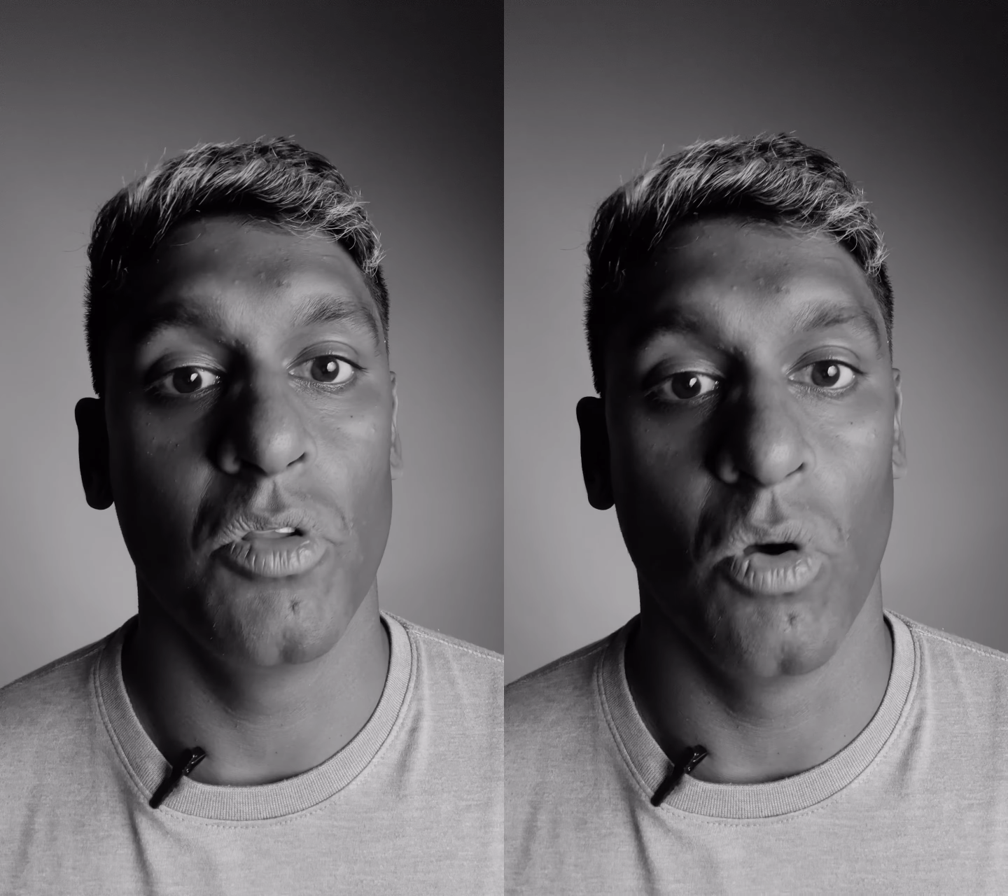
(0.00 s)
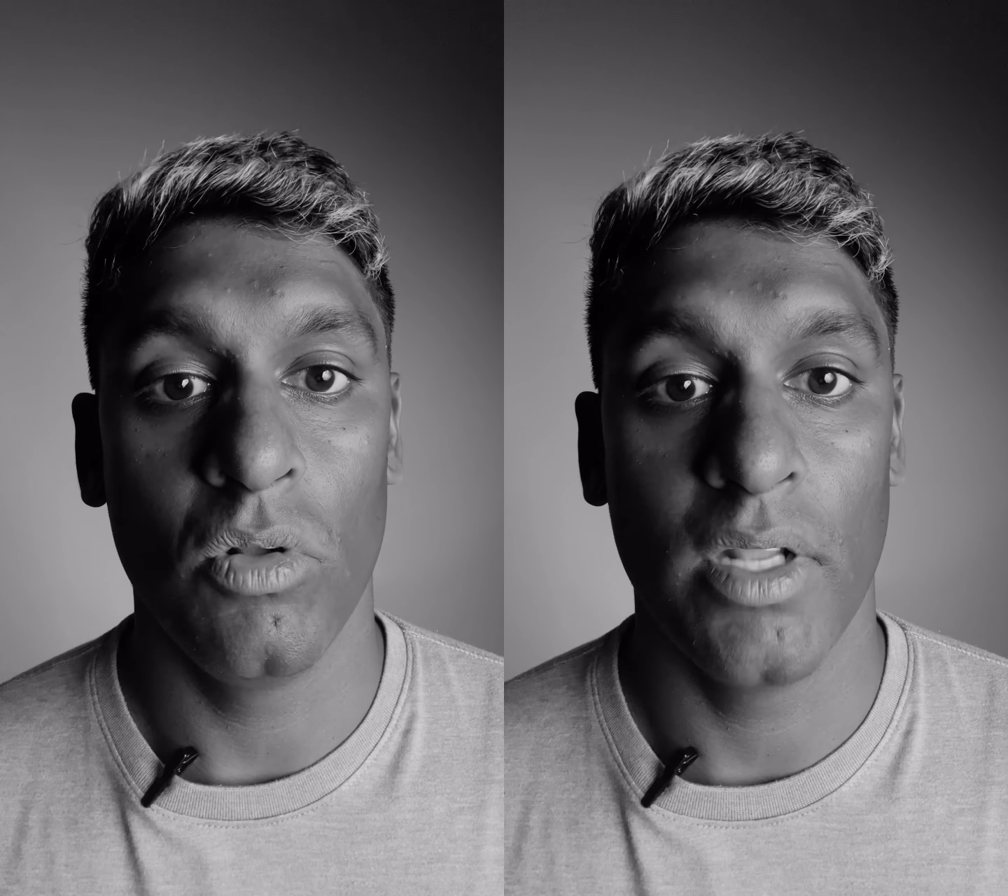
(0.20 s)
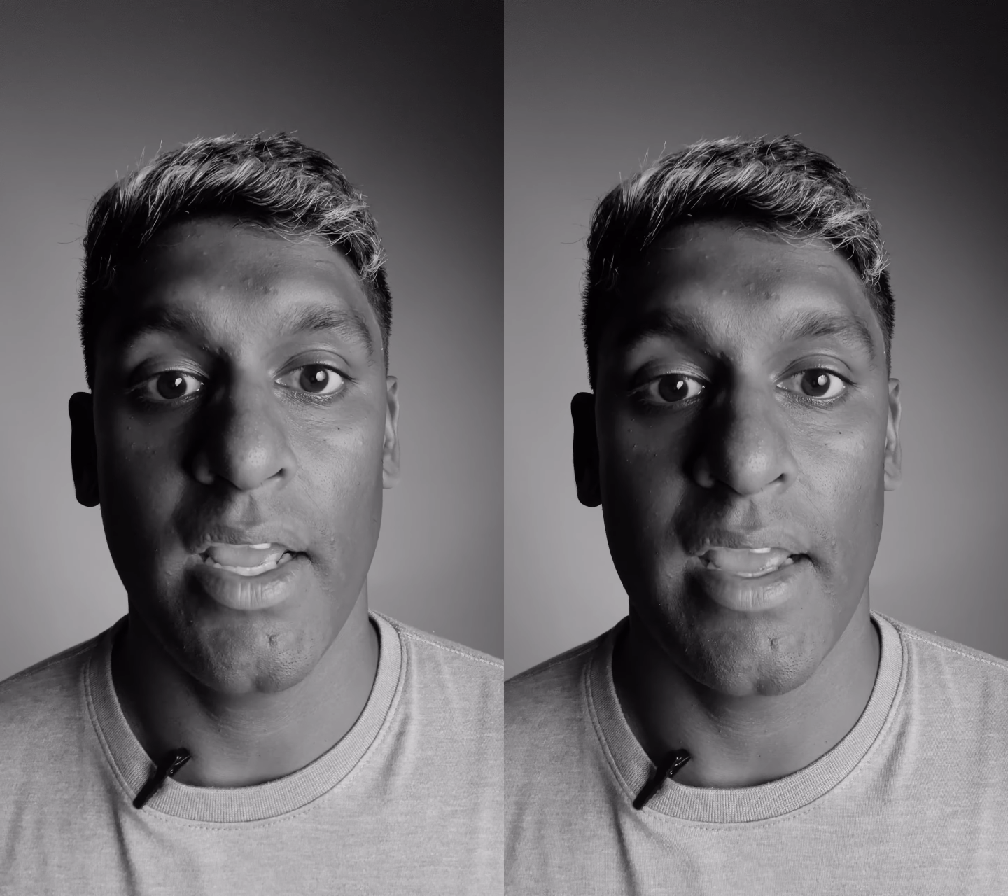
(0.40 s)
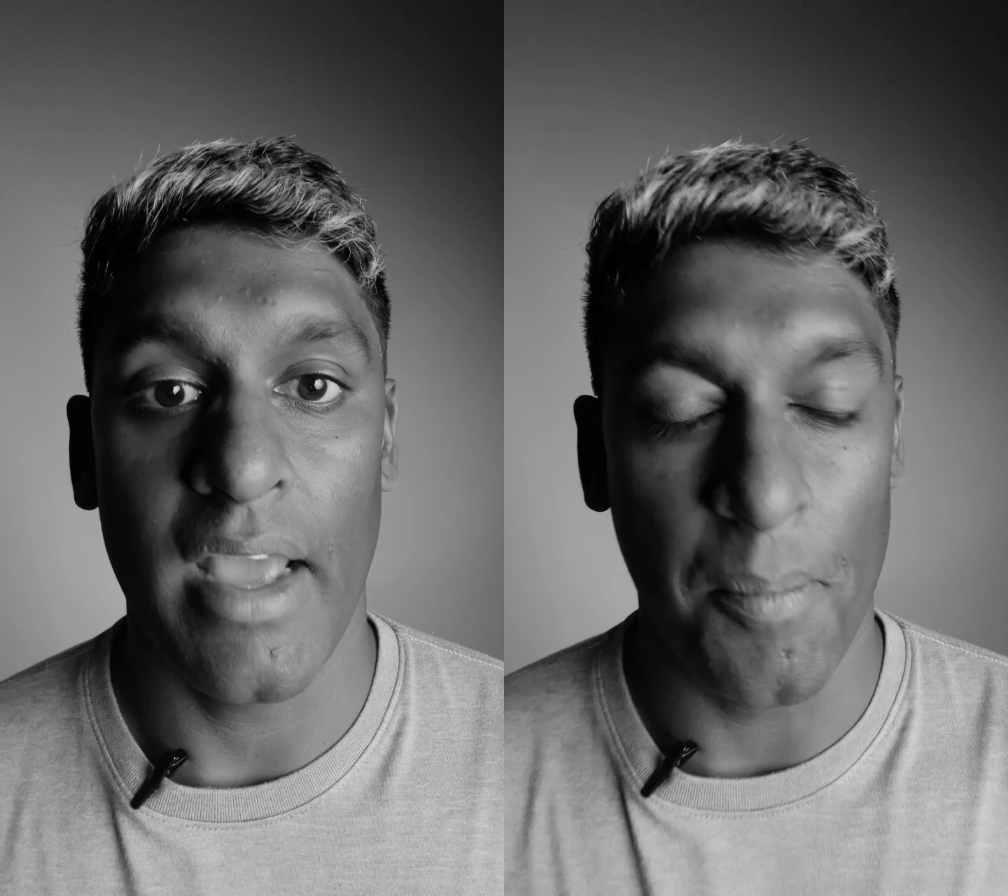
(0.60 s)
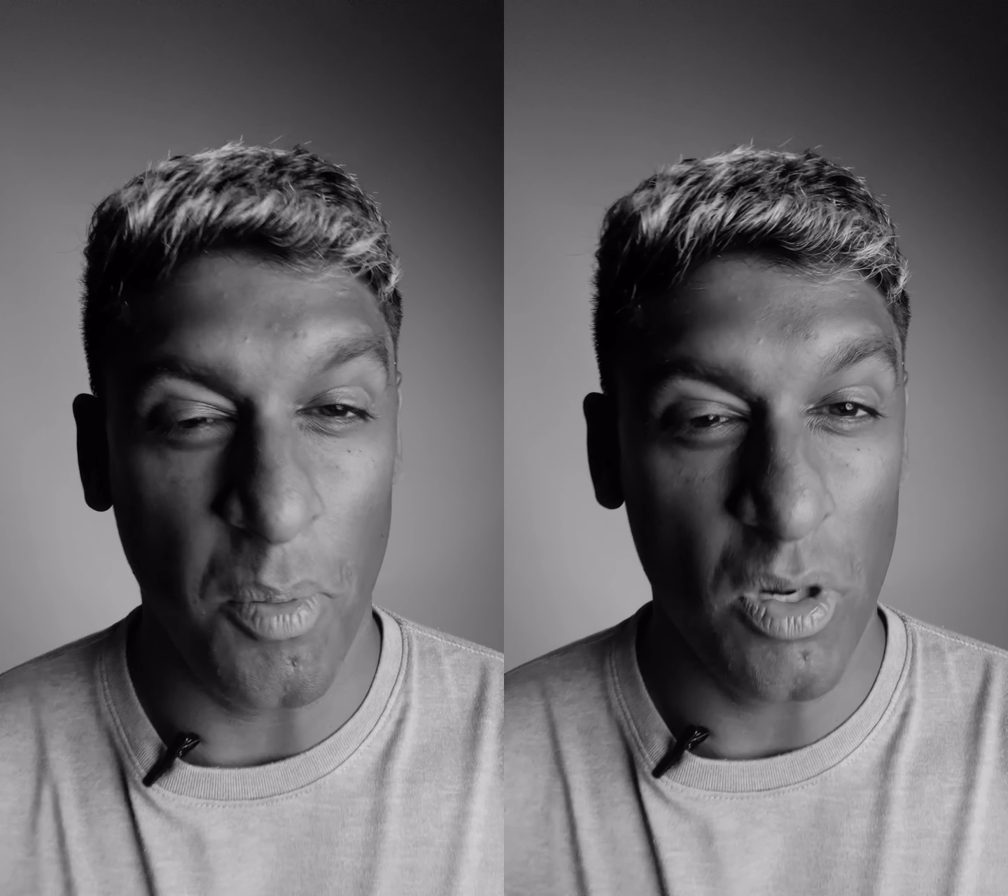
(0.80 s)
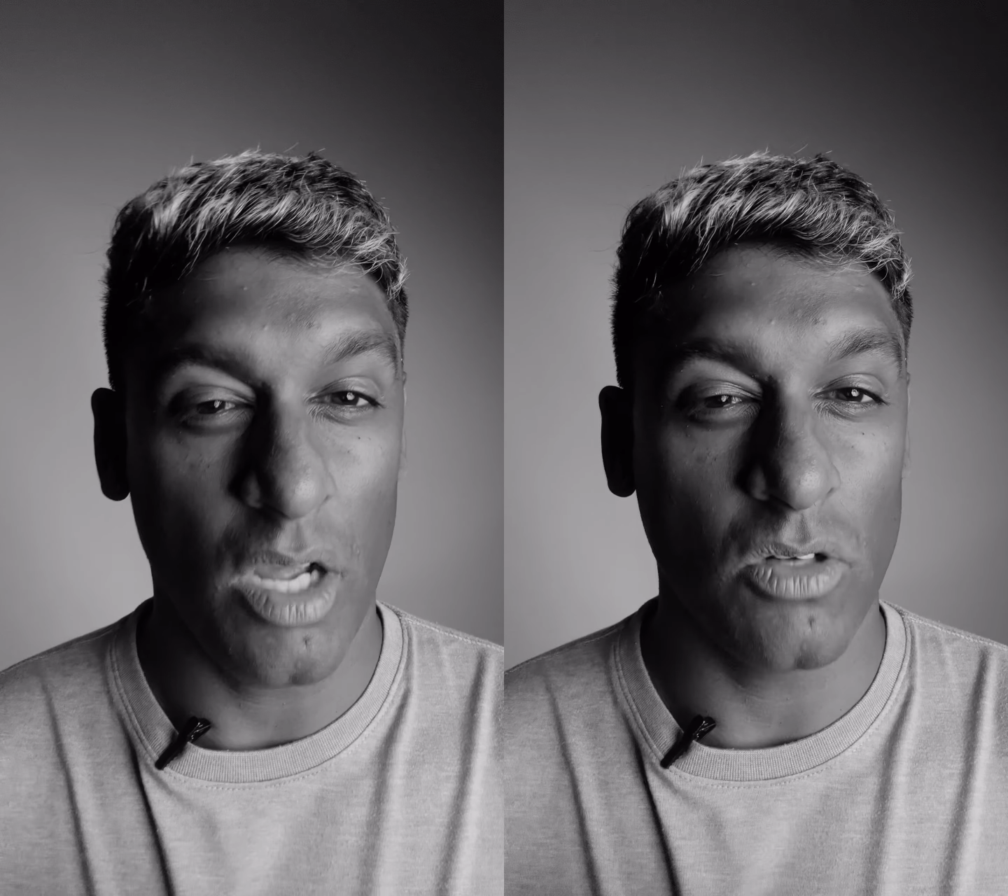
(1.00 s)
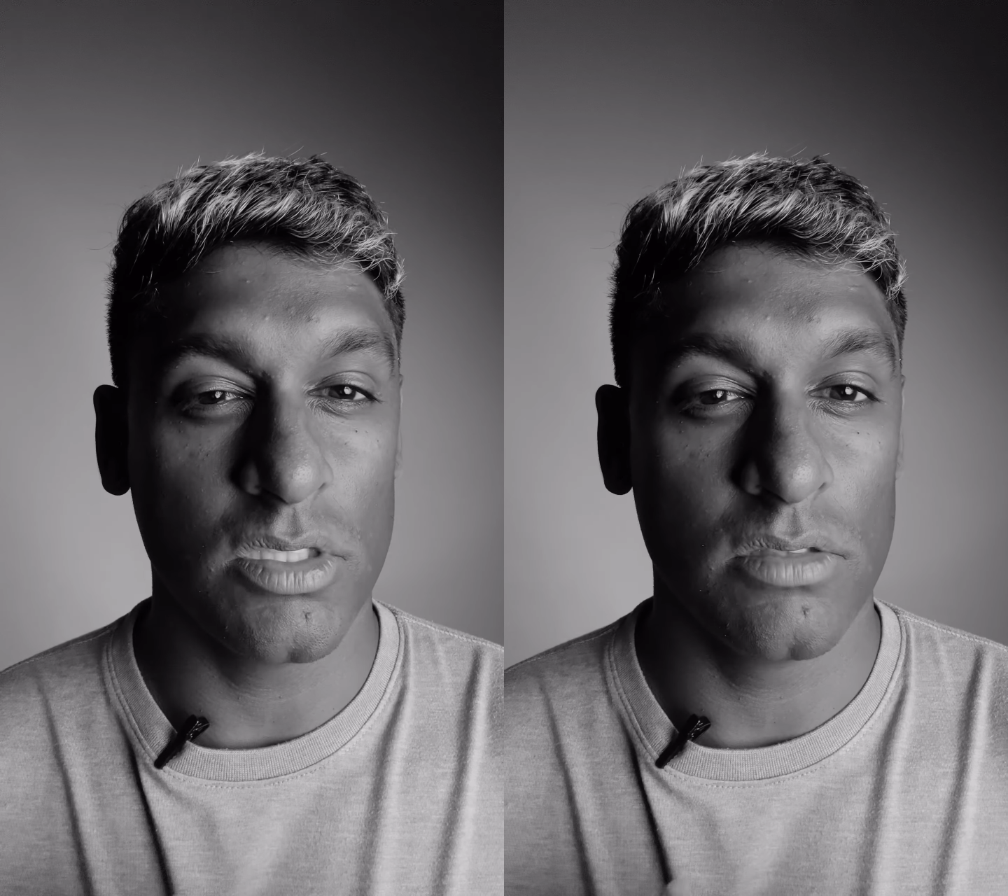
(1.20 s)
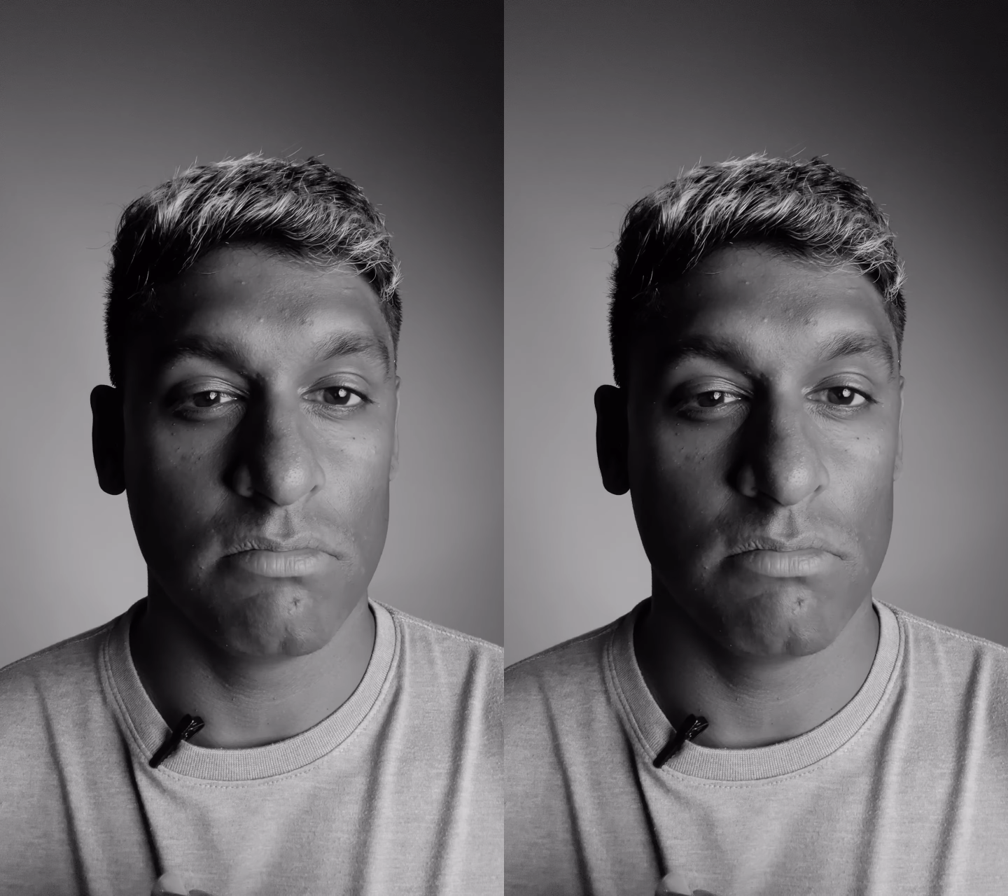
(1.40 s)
the whole day and pulled out